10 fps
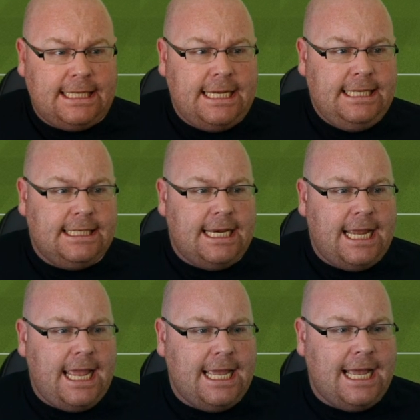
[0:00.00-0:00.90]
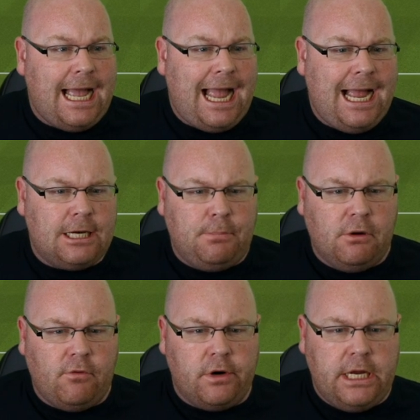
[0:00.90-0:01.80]
season here at
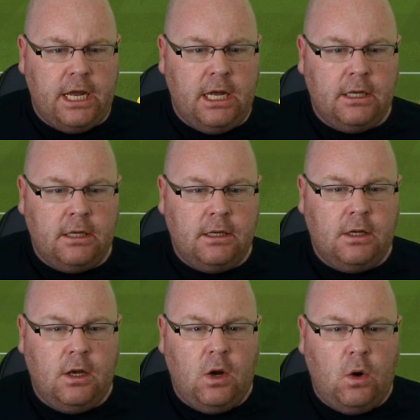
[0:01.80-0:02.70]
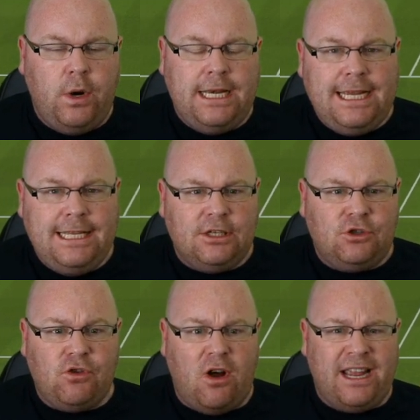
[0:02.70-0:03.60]
Paronia. We need to
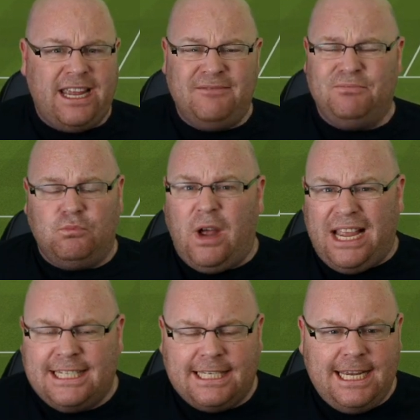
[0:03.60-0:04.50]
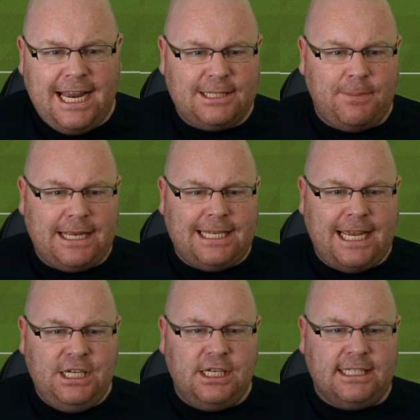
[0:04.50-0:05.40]
try and exceed
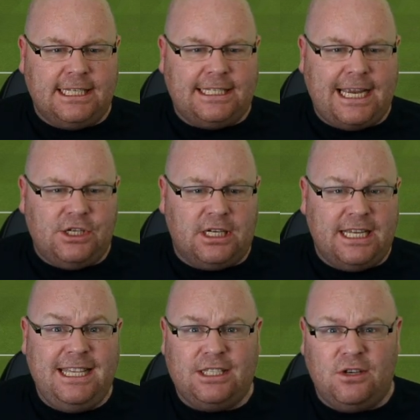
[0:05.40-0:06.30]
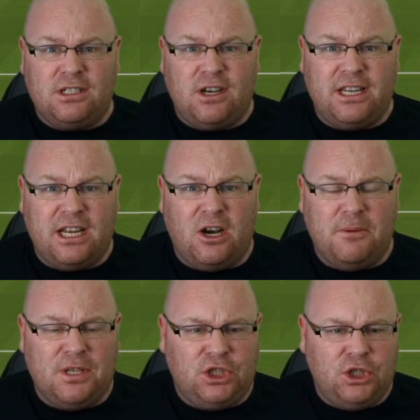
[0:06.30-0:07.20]
expectations, essentially. This looks like a
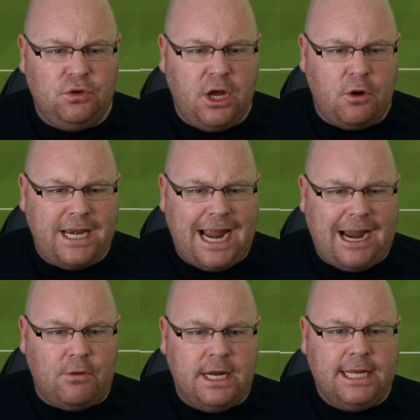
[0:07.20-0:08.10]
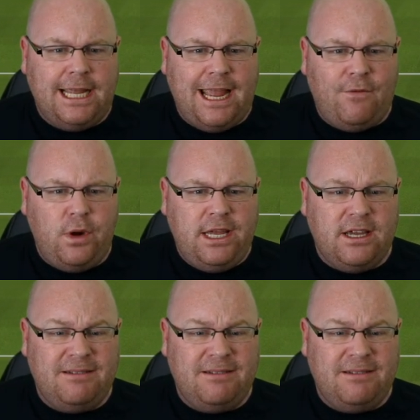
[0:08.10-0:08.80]
club that should go down. If we